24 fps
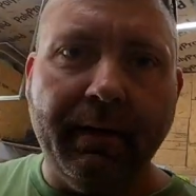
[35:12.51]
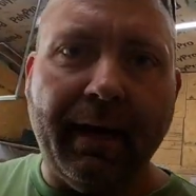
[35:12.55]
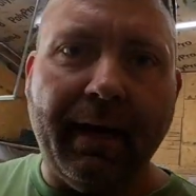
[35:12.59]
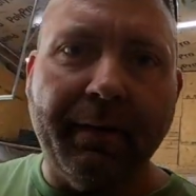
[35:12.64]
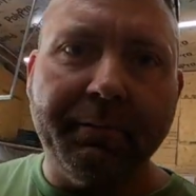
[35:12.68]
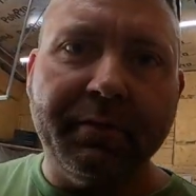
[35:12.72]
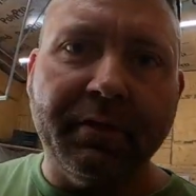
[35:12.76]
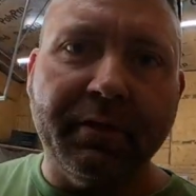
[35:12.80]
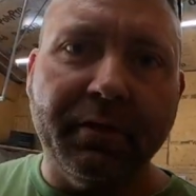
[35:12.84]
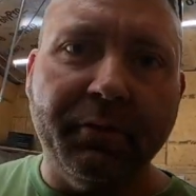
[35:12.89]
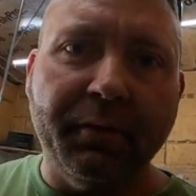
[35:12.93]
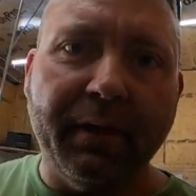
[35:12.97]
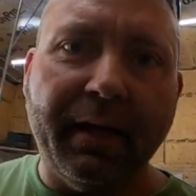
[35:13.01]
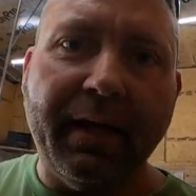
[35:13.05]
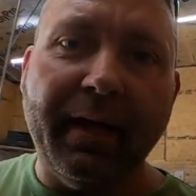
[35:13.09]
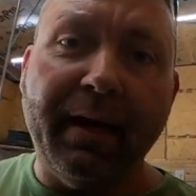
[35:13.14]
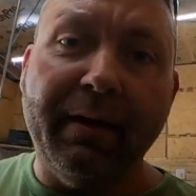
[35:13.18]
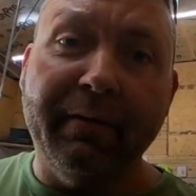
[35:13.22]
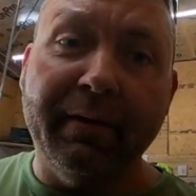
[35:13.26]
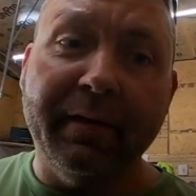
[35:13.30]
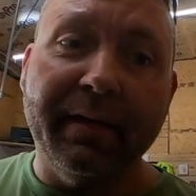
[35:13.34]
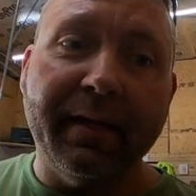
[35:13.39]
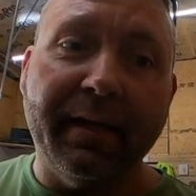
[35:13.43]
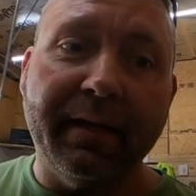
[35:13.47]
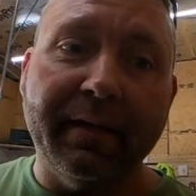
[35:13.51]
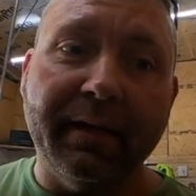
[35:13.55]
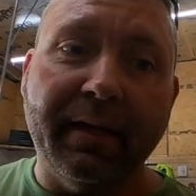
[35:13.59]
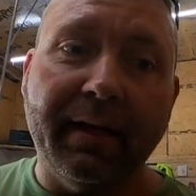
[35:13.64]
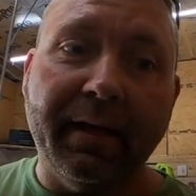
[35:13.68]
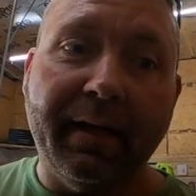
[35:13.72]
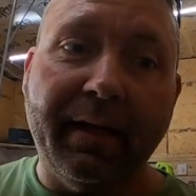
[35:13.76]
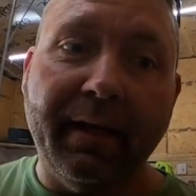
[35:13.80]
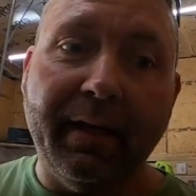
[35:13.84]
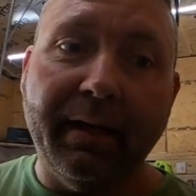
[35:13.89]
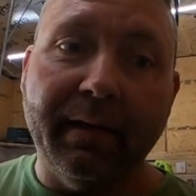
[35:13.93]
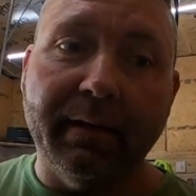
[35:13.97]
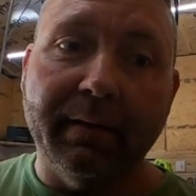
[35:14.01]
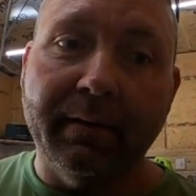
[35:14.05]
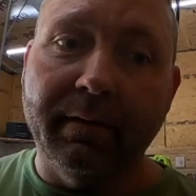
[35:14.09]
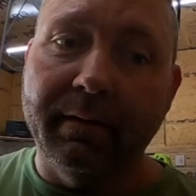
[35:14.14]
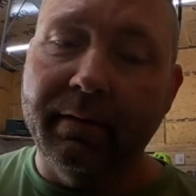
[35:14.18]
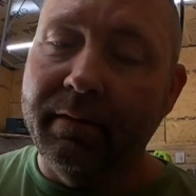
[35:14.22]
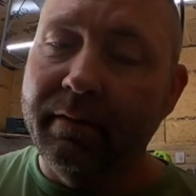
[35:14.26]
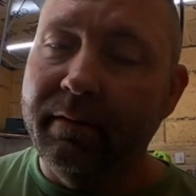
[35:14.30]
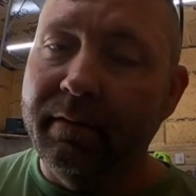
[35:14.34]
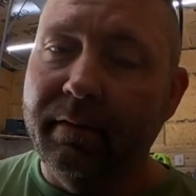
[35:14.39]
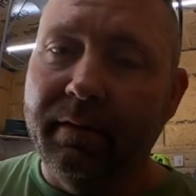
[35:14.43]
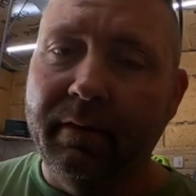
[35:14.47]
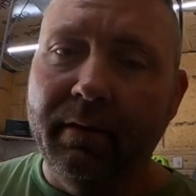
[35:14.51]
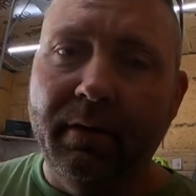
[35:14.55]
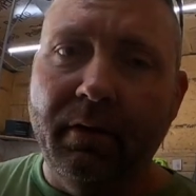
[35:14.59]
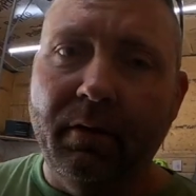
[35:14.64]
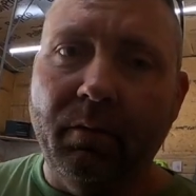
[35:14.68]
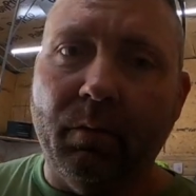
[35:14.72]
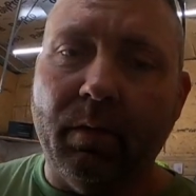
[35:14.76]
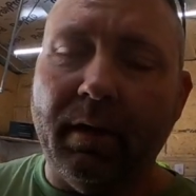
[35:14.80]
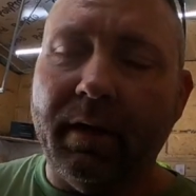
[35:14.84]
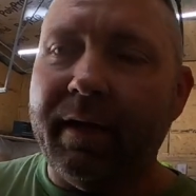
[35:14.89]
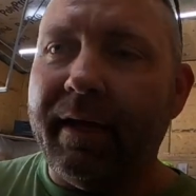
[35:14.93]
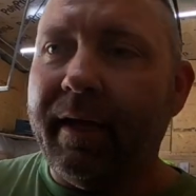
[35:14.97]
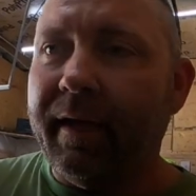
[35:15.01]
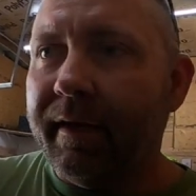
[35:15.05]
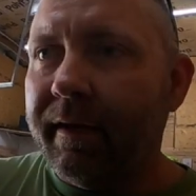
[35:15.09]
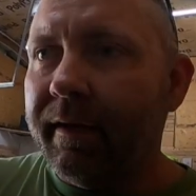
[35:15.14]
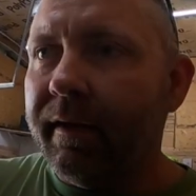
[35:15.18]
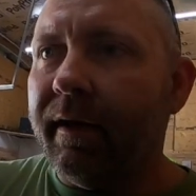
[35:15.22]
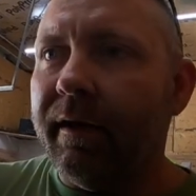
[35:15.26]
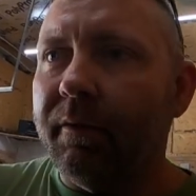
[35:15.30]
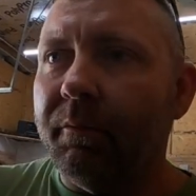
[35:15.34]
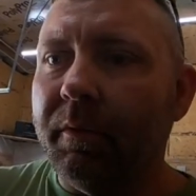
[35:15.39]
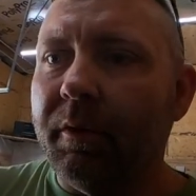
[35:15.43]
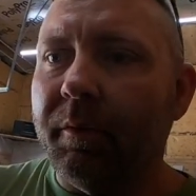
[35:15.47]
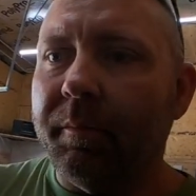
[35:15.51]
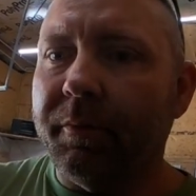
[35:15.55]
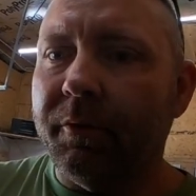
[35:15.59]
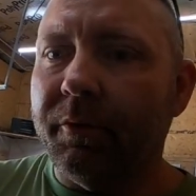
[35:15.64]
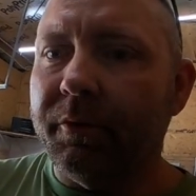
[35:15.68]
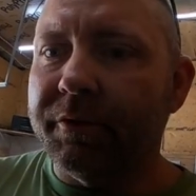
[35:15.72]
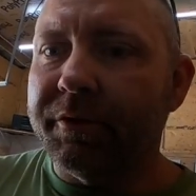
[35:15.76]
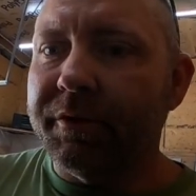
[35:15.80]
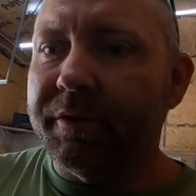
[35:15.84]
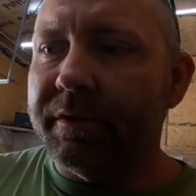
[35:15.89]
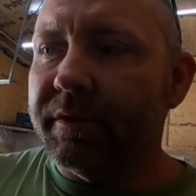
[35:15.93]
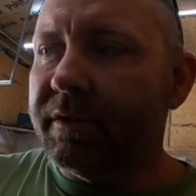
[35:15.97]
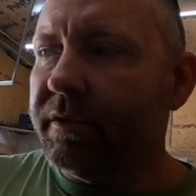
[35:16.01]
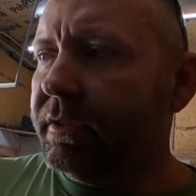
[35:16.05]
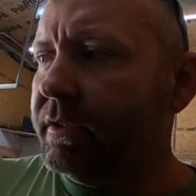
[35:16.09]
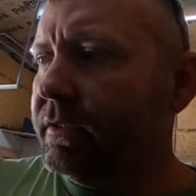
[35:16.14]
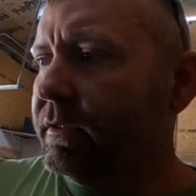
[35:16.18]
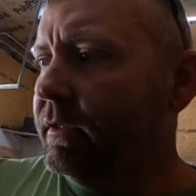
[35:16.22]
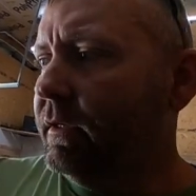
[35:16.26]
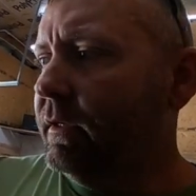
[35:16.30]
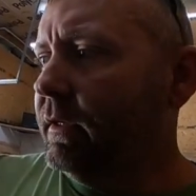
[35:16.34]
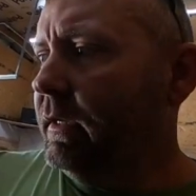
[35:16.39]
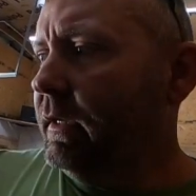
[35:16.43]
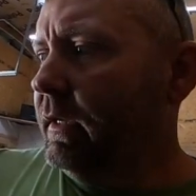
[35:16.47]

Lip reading: absolutely everything that I can. What I can't, I will purchase.